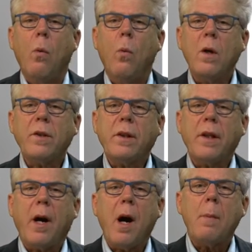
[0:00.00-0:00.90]
Water,
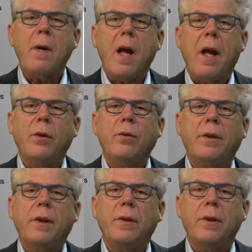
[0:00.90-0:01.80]
carbon, and
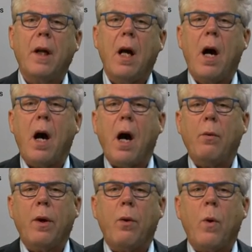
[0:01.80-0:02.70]
nutrients
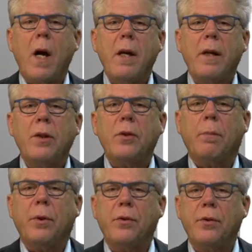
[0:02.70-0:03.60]
are required to
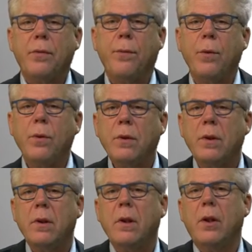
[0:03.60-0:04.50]
produce food
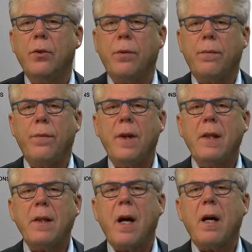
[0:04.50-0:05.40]
to
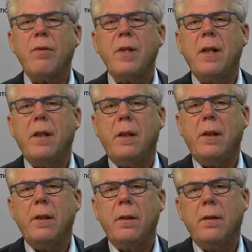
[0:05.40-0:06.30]
feed our
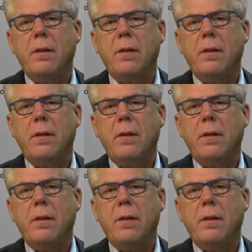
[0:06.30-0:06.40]
cities.